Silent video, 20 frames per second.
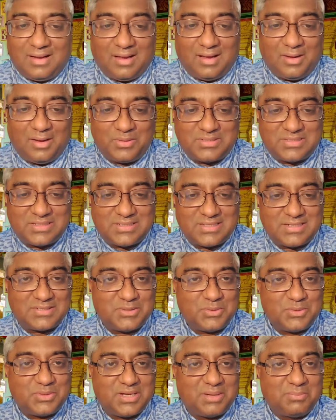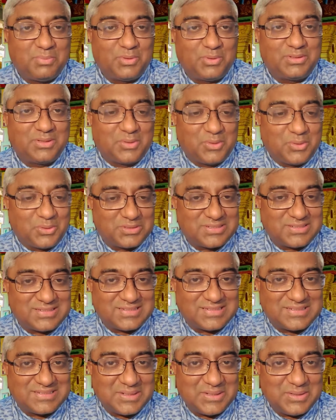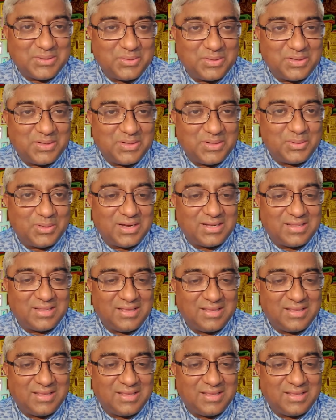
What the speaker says: I would suggest you take both the courses, and you'll